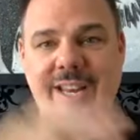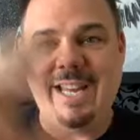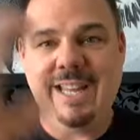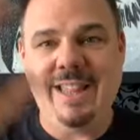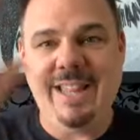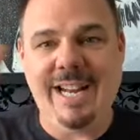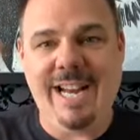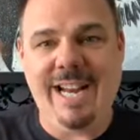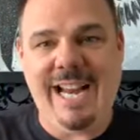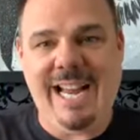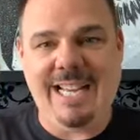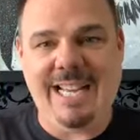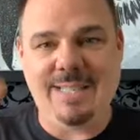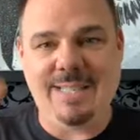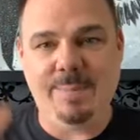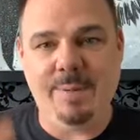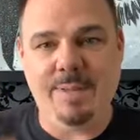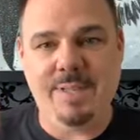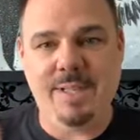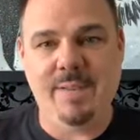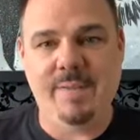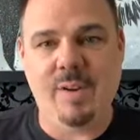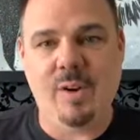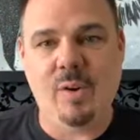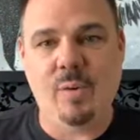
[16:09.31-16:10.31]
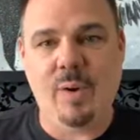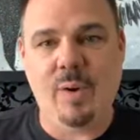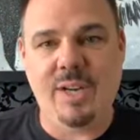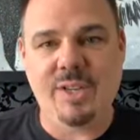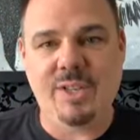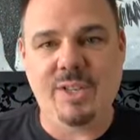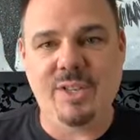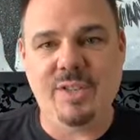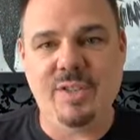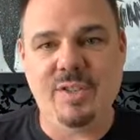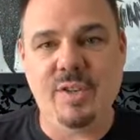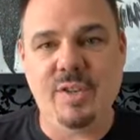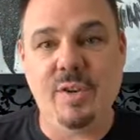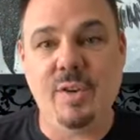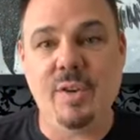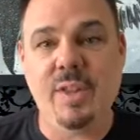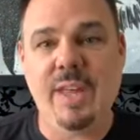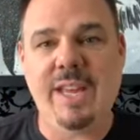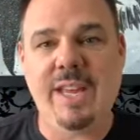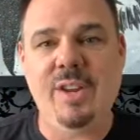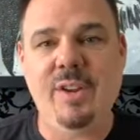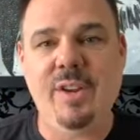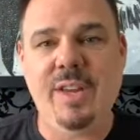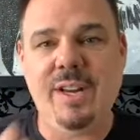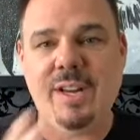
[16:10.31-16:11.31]
And then I ask specific questions so
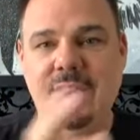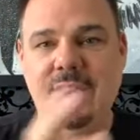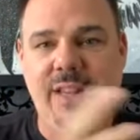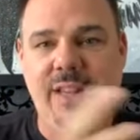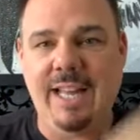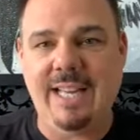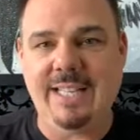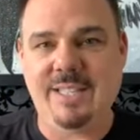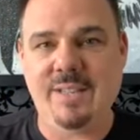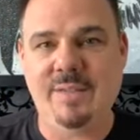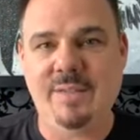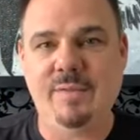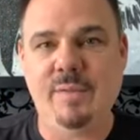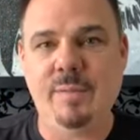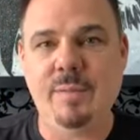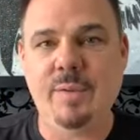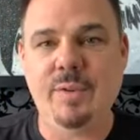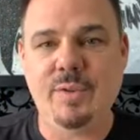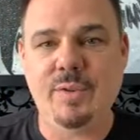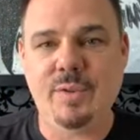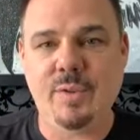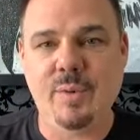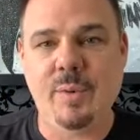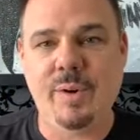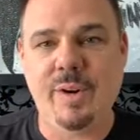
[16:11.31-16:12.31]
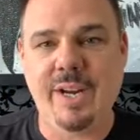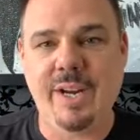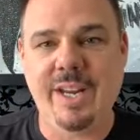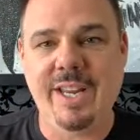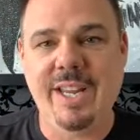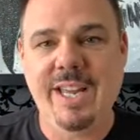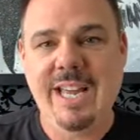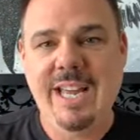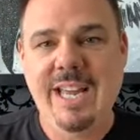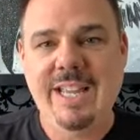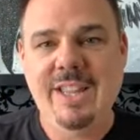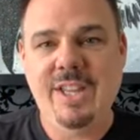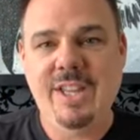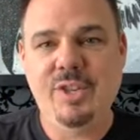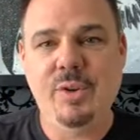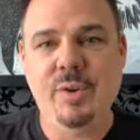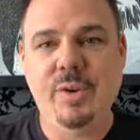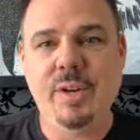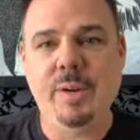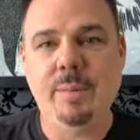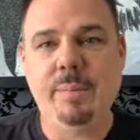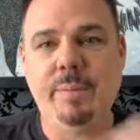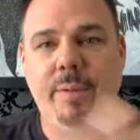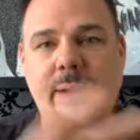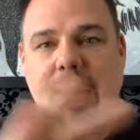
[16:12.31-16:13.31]
that you get a lesson from the story that you
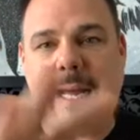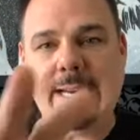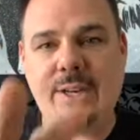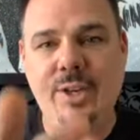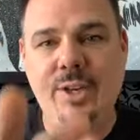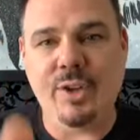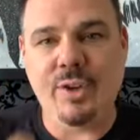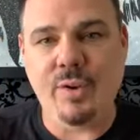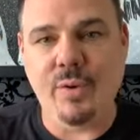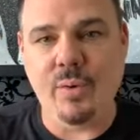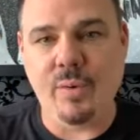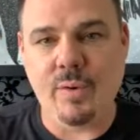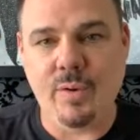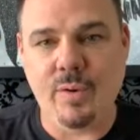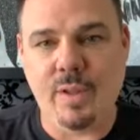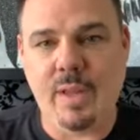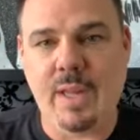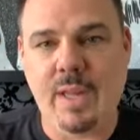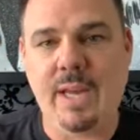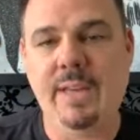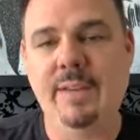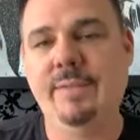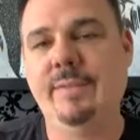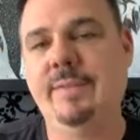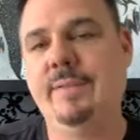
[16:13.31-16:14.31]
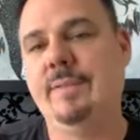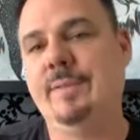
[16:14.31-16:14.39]
can apply to your life.